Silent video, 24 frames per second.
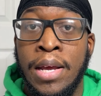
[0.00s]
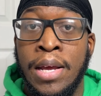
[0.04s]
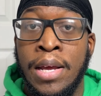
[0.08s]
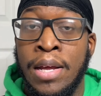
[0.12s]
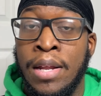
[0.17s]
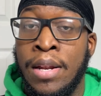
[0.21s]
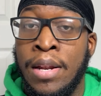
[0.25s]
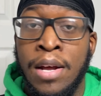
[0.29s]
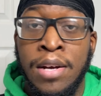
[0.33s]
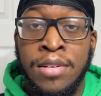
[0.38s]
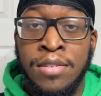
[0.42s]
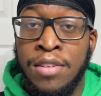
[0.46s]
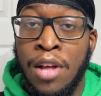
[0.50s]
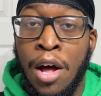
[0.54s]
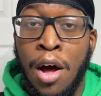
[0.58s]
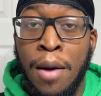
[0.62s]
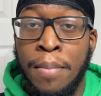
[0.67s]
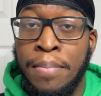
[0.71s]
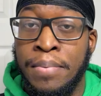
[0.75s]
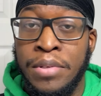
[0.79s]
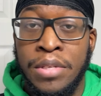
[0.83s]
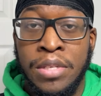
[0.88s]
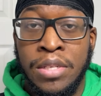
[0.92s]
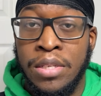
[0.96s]
it does the
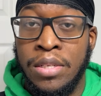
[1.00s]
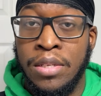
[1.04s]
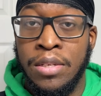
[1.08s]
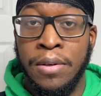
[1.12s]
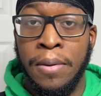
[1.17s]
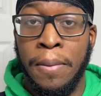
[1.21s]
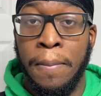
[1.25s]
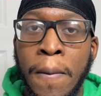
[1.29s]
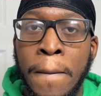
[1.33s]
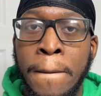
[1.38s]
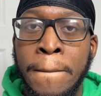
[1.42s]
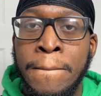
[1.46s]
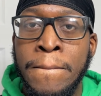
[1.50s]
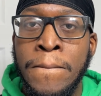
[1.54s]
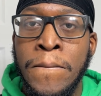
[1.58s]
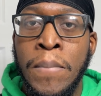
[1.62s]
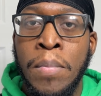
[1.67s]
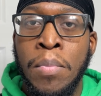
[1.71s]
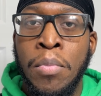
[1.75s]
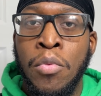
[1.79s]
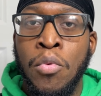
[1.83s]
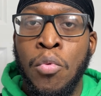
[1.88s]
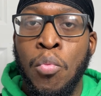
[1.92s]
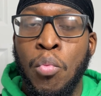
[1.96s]
opposite.
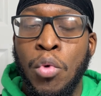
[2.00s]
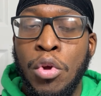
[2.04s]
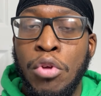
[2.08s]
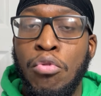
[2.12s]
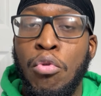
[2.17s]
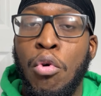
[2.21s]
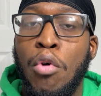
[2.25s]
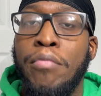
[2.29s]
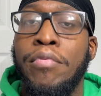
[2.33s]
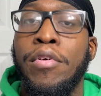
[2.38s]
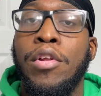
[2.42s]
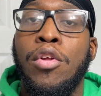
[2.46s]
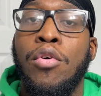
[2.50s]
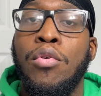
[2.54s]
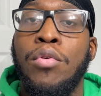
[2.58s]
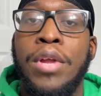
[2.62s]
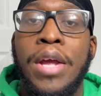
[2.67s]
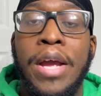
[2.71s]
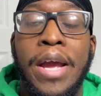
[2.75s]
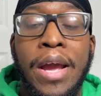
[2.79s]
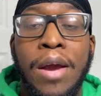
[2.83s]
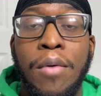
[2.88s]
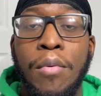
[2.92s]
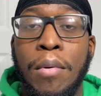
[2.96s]
When you overload
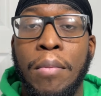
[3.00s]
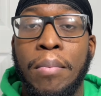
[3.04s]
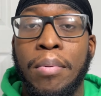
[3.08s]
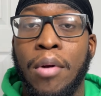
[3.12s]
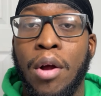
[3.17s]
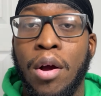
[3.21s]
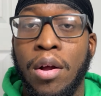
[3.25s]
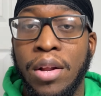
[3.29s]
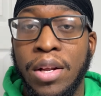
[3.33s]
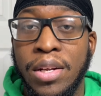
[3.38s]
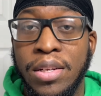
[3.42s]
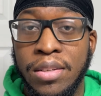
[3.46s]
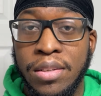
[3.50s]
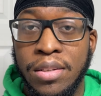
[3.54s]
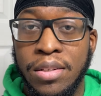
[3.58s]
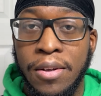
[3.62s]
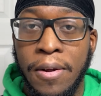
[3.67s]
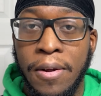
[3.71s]
your hair with product,